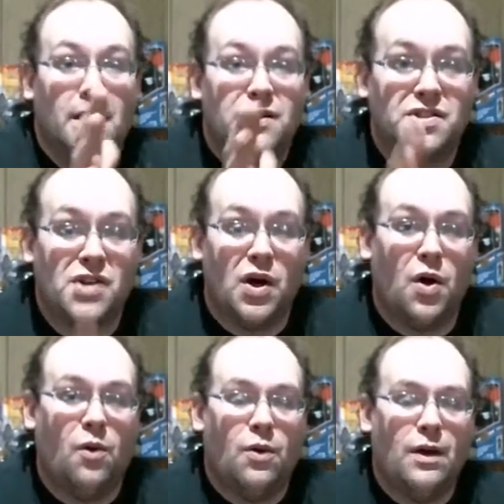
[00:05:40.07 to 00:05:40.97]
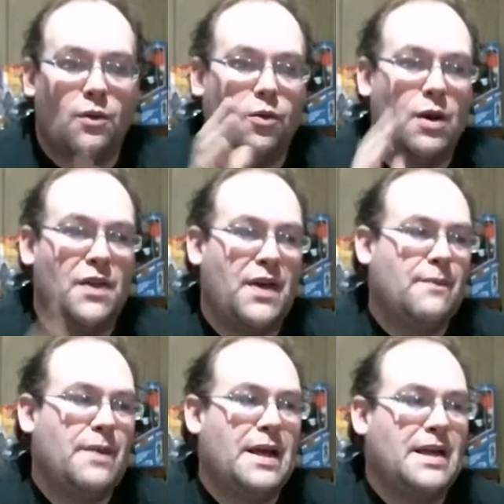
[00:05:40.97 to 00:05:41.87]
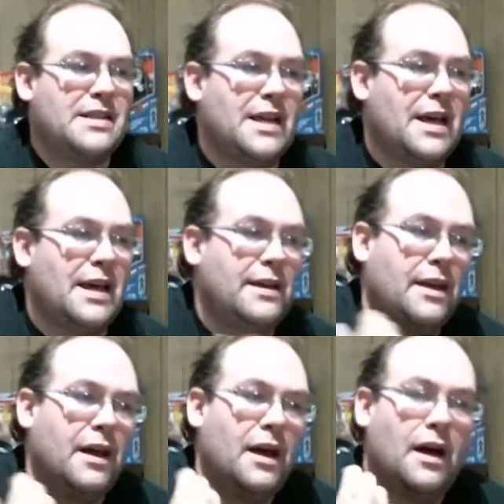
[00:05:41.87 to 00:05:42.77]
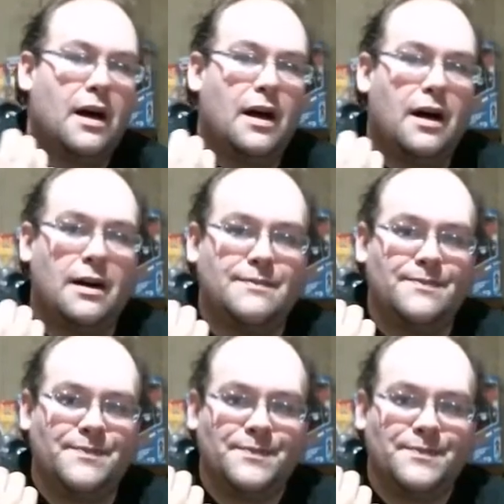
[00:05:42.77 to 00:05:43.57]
So, with that being said, um,